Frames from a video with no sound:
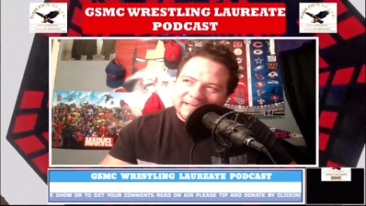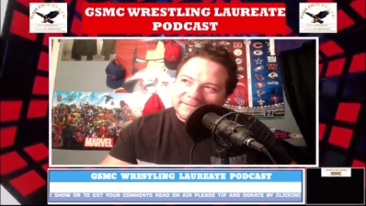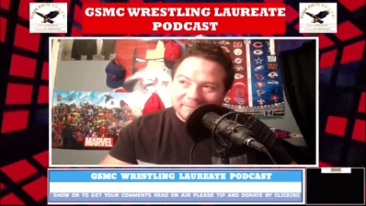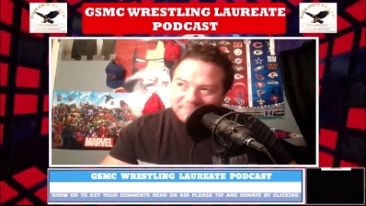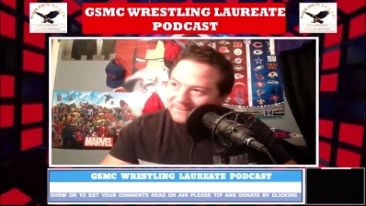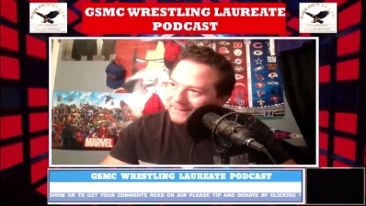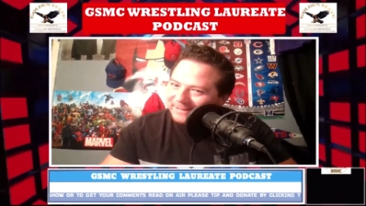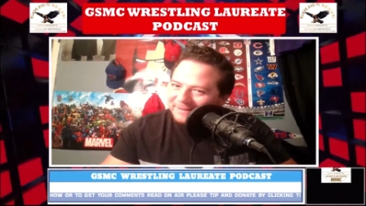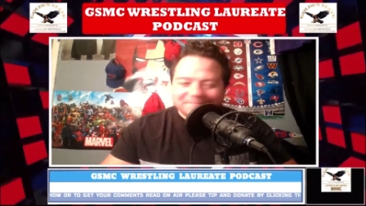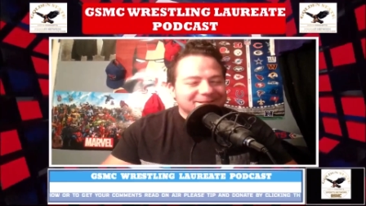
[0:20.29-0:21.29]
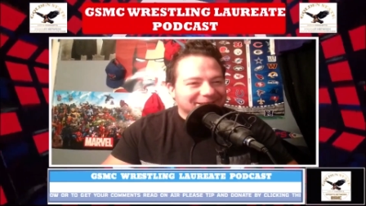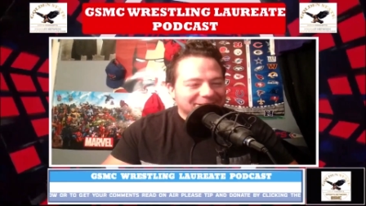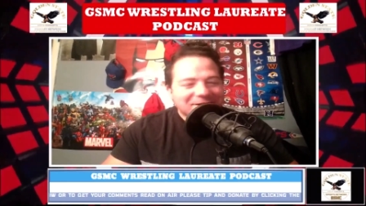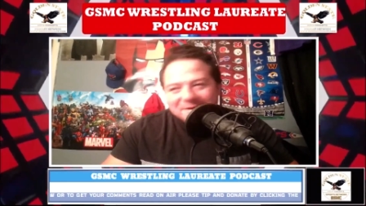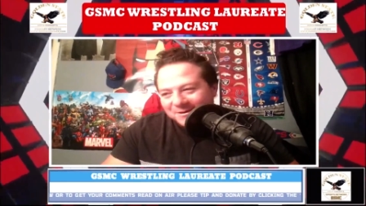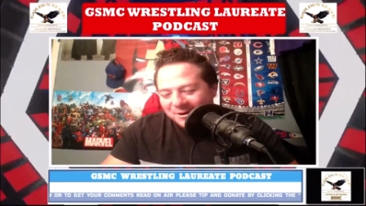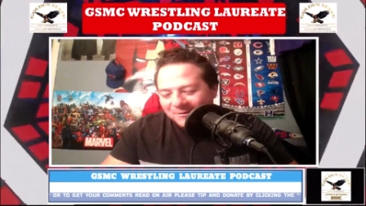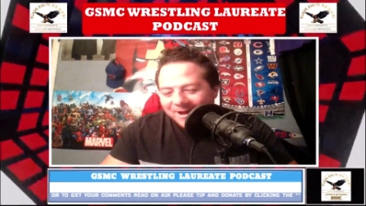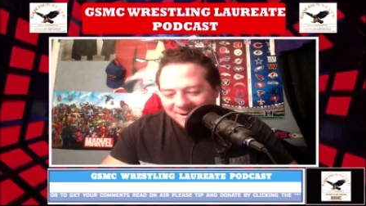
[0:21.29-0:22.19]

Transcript: That's all I'm speaking up. I'm just kidding. No,